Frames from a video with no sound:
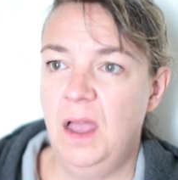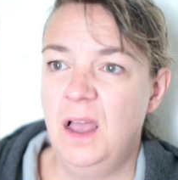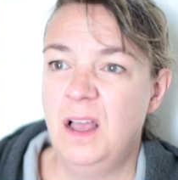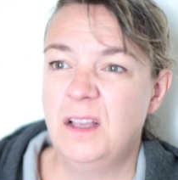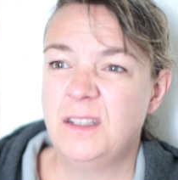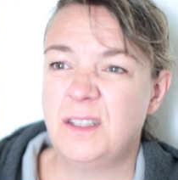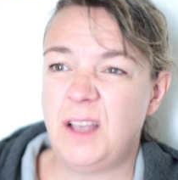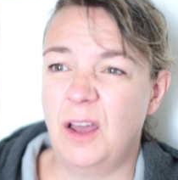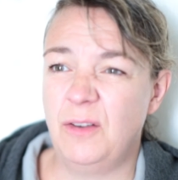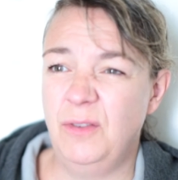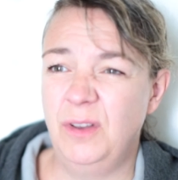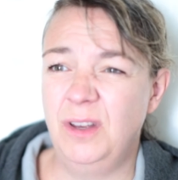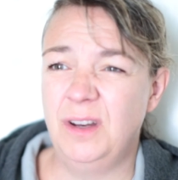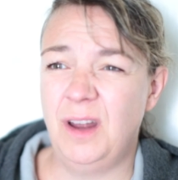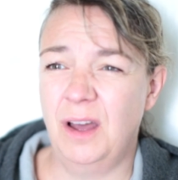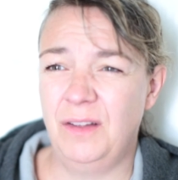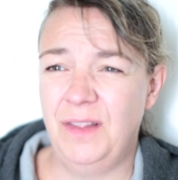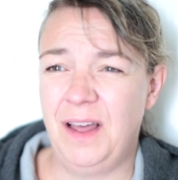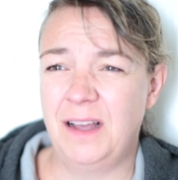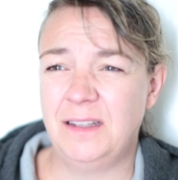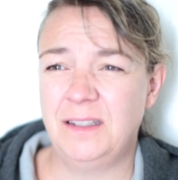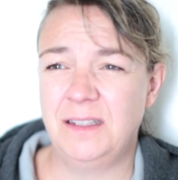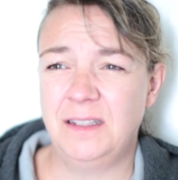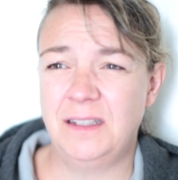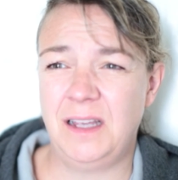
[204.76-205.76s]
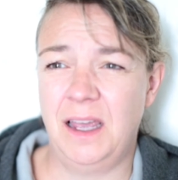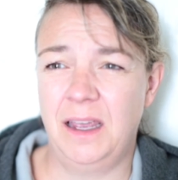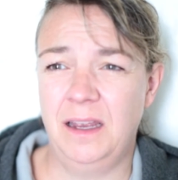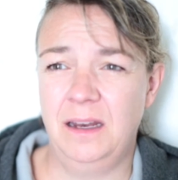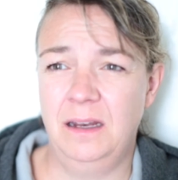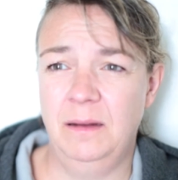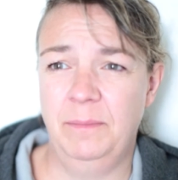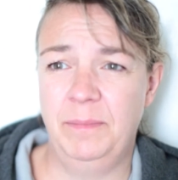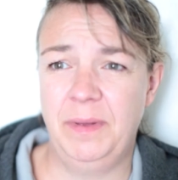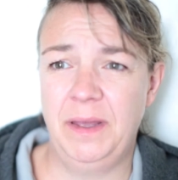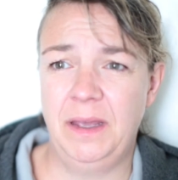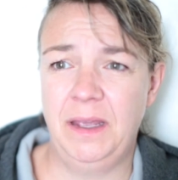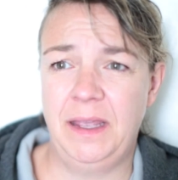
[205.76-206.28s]
So, you know, that's
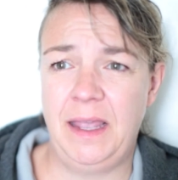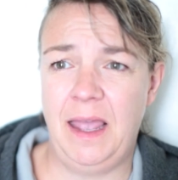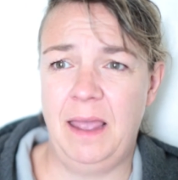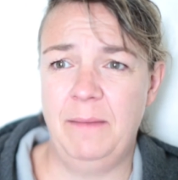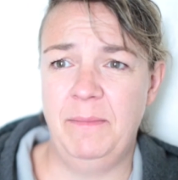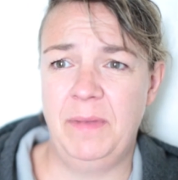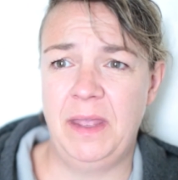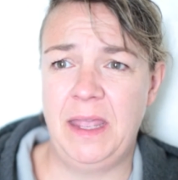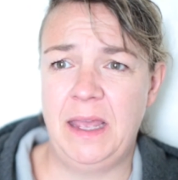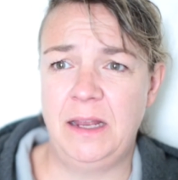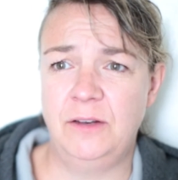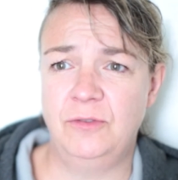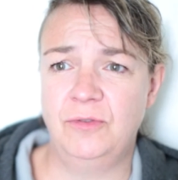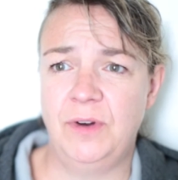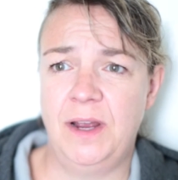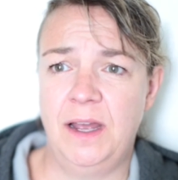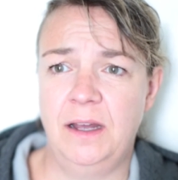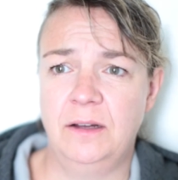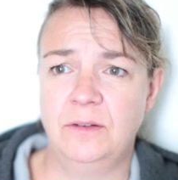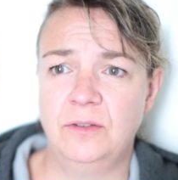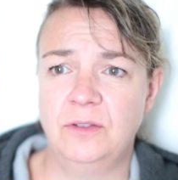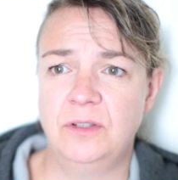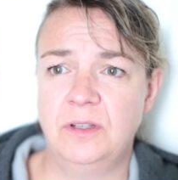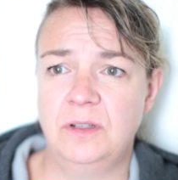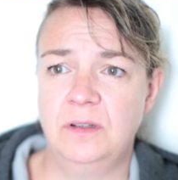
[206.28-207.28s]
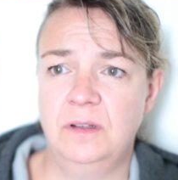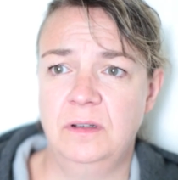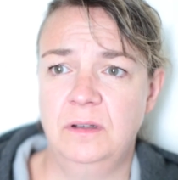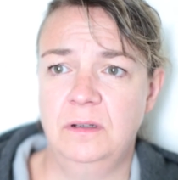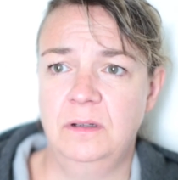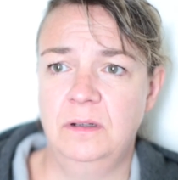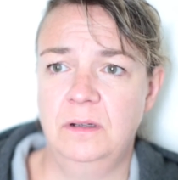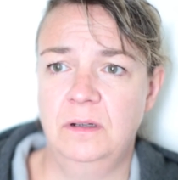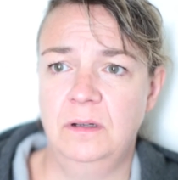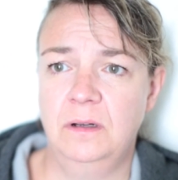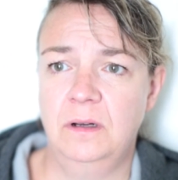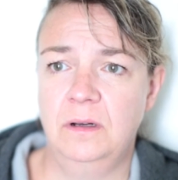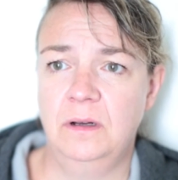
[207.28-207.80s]
taken a bit of getting my head round.
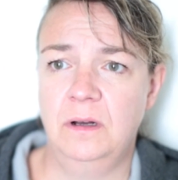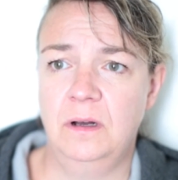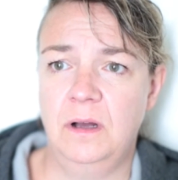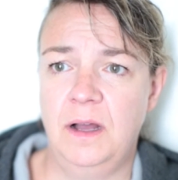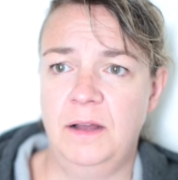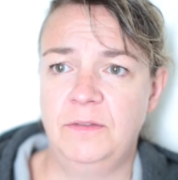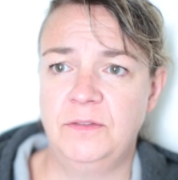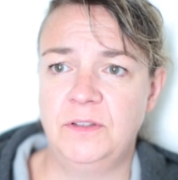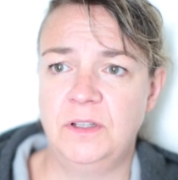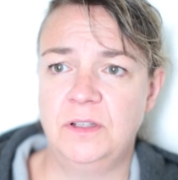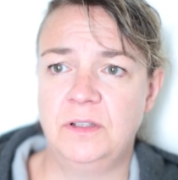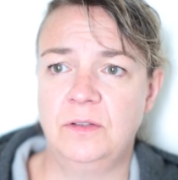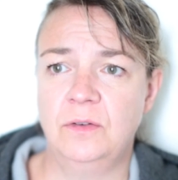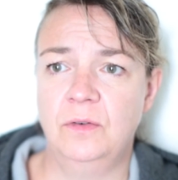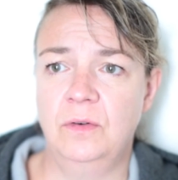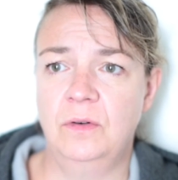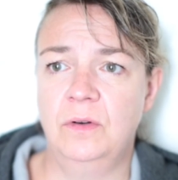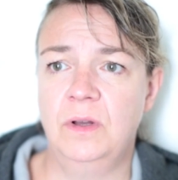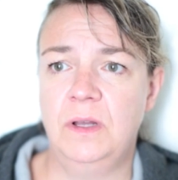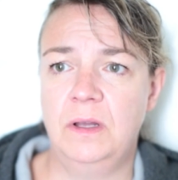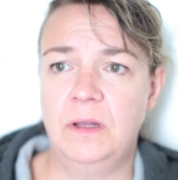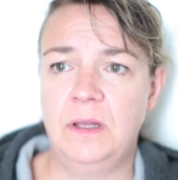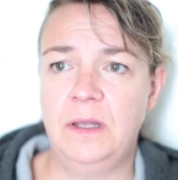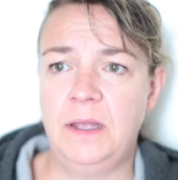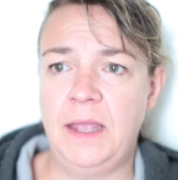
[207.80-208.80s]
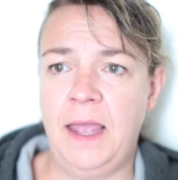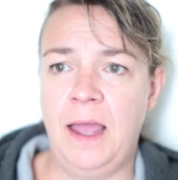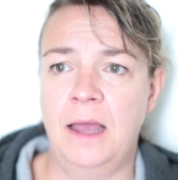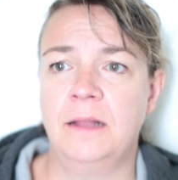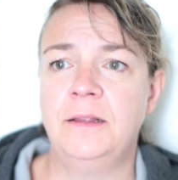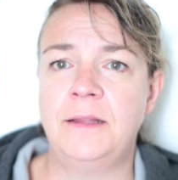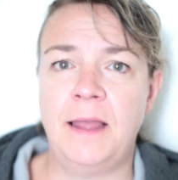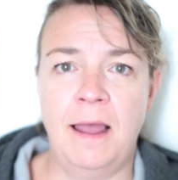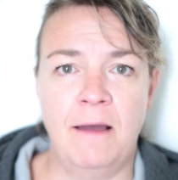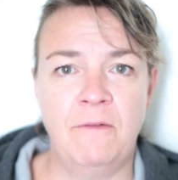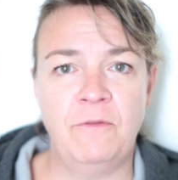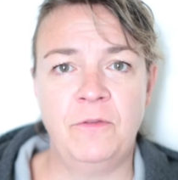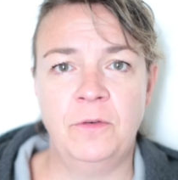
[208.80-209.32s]
I have to sort of
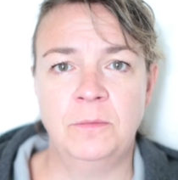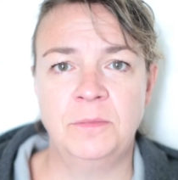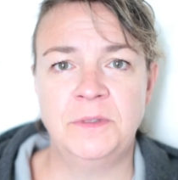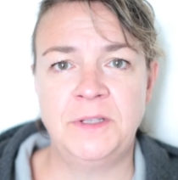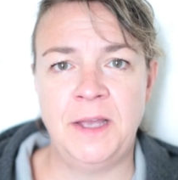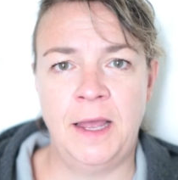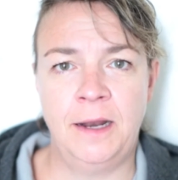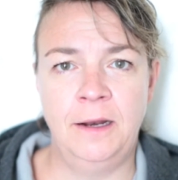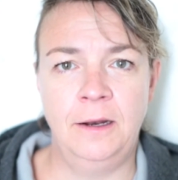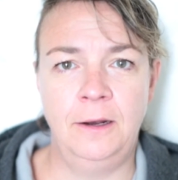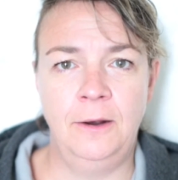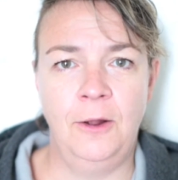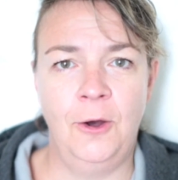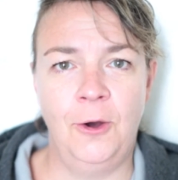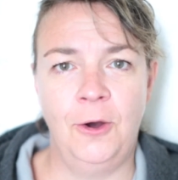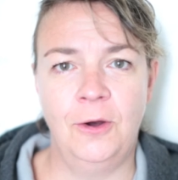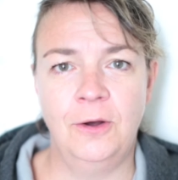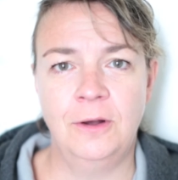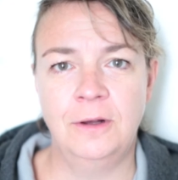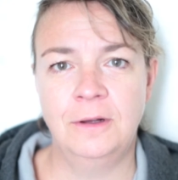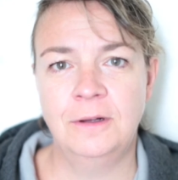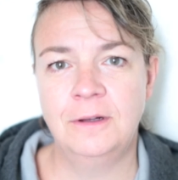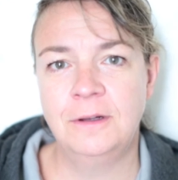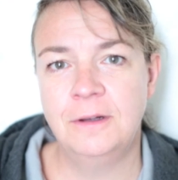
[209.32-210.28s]
count down from 10 a lot.